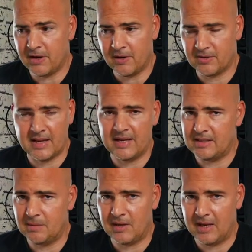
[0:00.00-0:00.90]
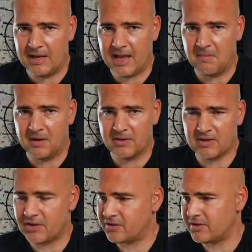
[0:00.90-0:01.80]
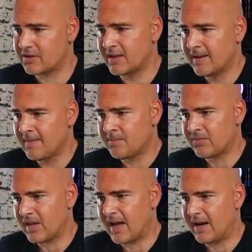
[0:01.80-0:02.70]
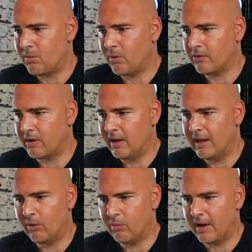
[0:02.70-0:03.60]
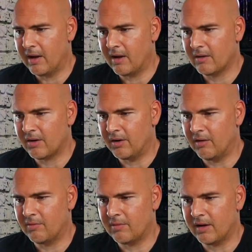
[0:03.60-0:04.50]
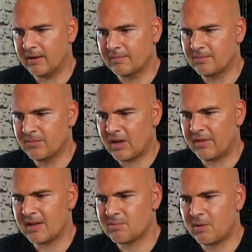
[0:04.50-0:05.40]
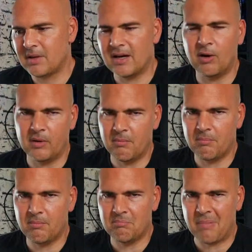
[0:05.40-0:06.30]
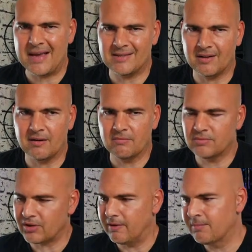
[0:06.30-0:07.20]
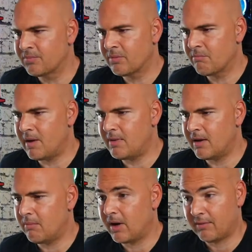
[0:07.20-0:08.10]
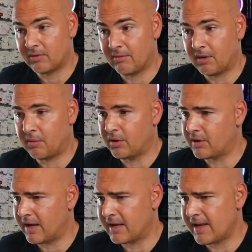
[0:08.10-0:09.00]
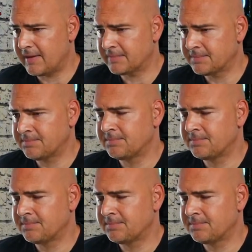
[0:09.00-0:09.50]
near 1080p gaming sessions, and it was a little bit kind of, I think it's probably a little bit beta, so maybe I might have to have another look at that again.